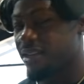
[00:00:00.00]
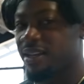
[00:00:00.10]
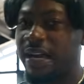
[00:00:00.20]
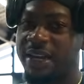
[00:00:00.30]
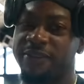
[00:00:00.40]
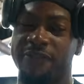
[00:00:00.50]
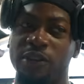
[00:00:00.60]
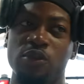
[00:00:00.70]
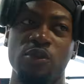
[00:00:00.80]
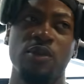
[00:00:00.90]
than like a
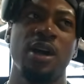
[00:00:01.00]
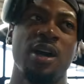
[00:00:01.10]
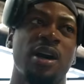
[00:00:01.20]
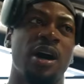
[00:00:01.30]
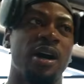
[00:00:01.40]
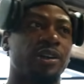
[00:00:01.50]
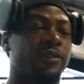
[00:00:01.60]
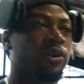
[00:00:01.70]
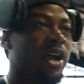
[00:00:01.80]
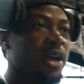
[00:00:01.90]
few
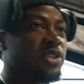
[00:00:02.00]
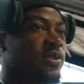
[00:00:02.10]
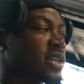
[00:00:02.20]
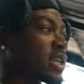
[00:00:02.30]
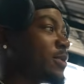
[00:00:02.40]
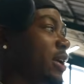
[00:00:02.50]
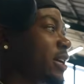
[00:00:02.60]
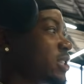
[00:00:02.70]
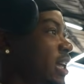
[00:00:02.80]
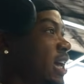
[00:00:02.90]
grams of rice coming out
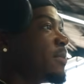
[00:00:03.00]
each day.